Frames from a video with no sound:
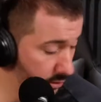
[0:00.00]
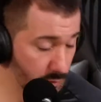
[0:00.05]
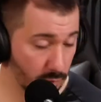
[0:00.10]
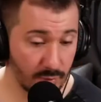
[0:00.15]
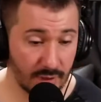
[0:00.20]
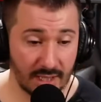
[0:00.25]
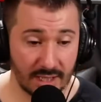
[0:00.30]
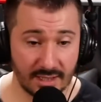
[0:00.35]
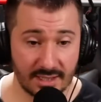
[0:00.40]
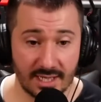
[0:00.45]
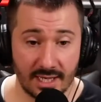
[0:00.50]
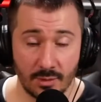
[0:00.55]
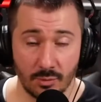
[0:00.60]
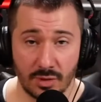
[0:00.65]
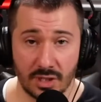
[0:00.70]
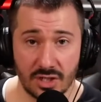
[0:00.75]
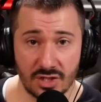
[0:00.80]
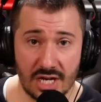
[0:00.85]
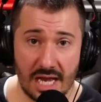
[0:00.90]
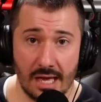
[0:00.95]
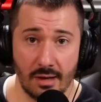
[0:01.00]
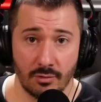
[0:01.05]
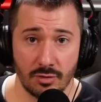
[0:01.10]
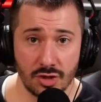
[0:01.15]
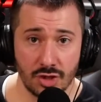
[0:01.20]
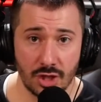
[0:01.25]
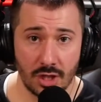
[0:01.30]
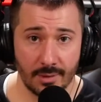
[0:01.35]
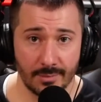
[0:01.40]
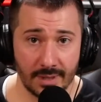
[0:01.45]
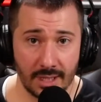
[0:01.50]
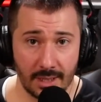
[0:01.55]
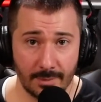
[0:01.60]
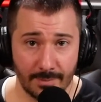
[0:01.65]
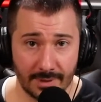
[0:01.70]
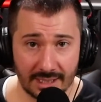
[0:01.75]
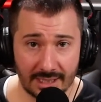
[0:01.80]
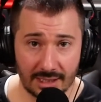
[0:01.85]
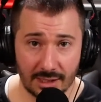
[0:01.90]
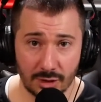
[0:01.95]
We got a 10-week challenge coming up.
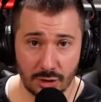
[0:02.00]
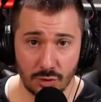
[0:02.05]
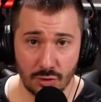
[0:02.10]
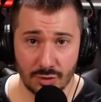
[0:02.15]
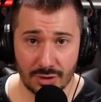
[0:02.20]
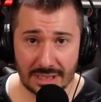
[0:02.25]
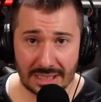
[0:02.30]
I got to lose